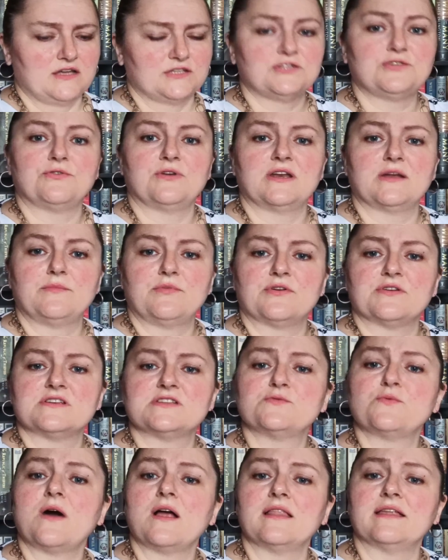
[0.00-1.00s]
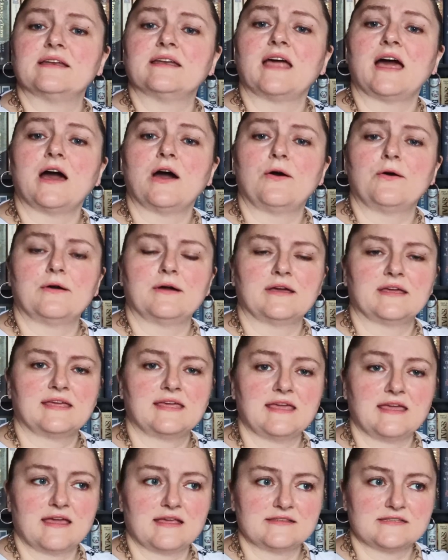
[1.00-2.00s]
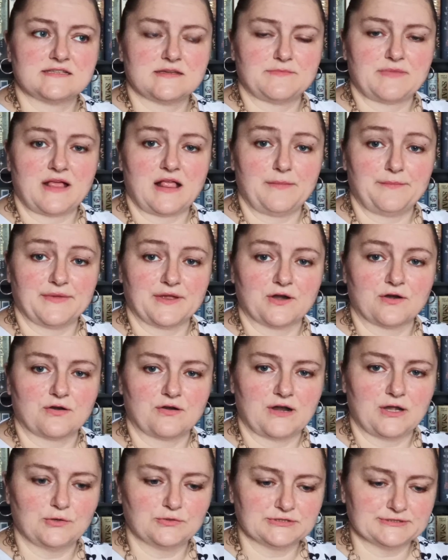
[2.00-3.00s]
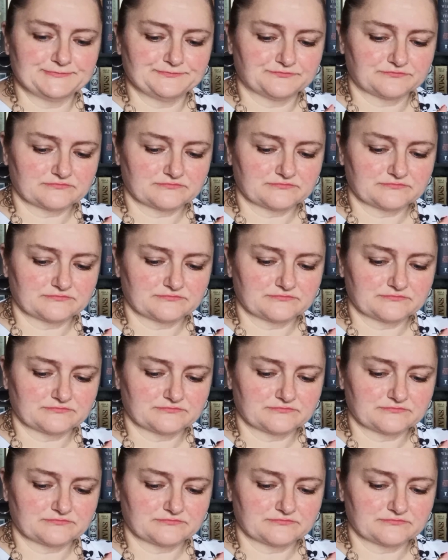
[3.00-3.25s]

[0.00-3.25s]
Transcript: to read about as well, and how he ends up helping her out.